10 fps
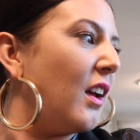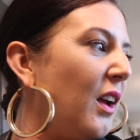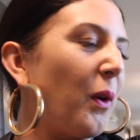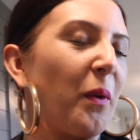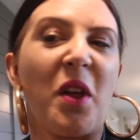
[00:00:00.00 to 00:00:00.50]

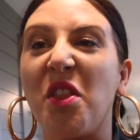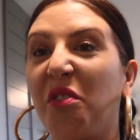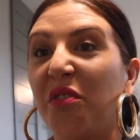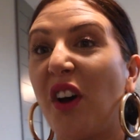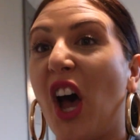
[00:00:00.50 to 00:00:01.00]
Oh, the
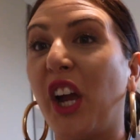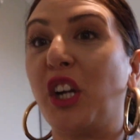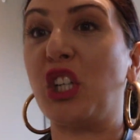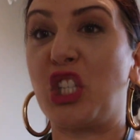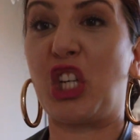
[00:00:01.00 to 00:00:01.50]

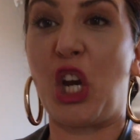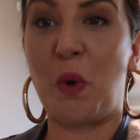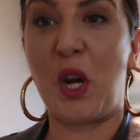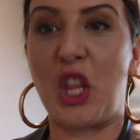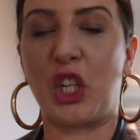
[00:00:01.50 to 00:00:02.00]
fire's
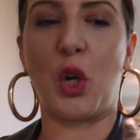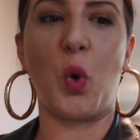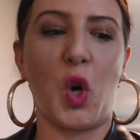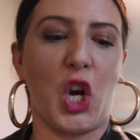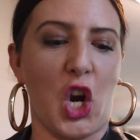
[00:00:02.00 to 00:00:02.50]
going in the
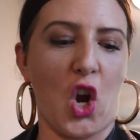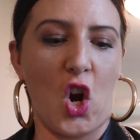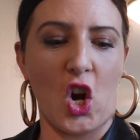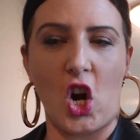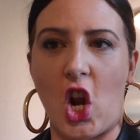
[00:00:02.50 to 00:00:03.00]

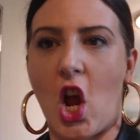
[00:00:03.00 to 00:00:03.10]
courtyard.